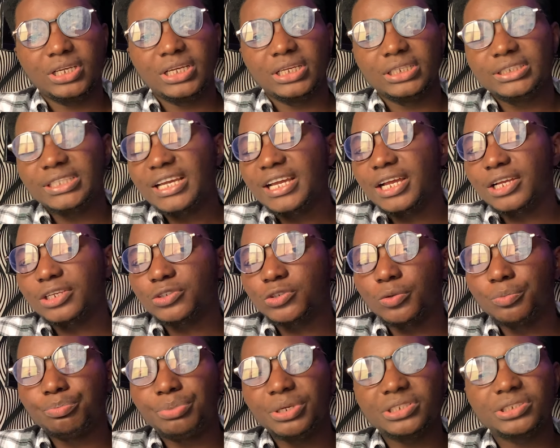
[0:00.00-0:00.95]
there are
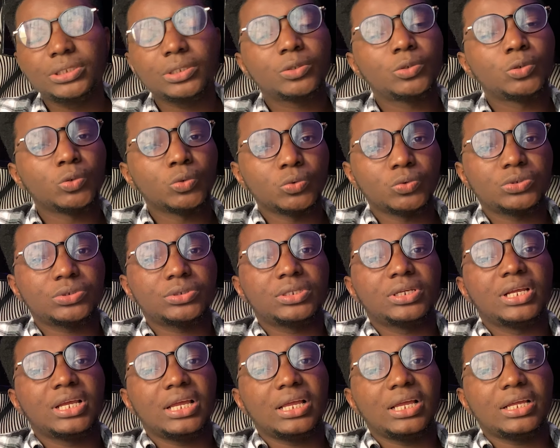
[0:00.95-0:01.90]
some basic rules
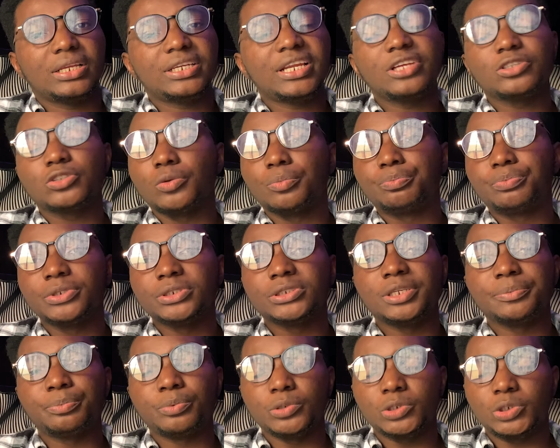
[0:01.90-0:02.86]
and there are some
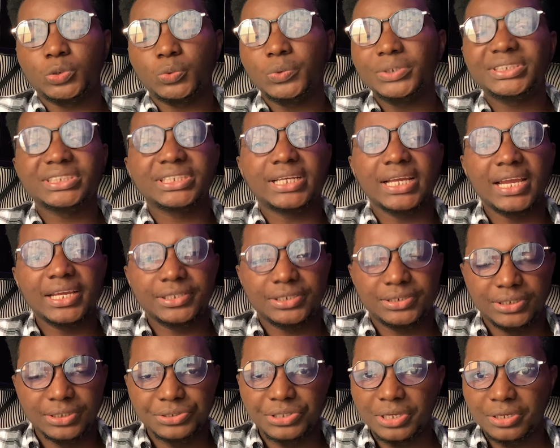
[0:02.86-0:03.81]
principles which guides
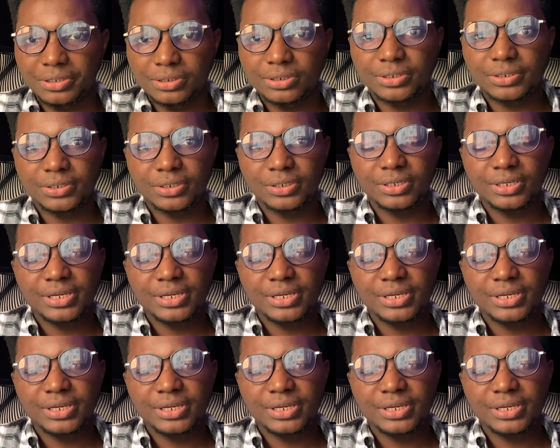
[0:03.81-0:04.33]
designs,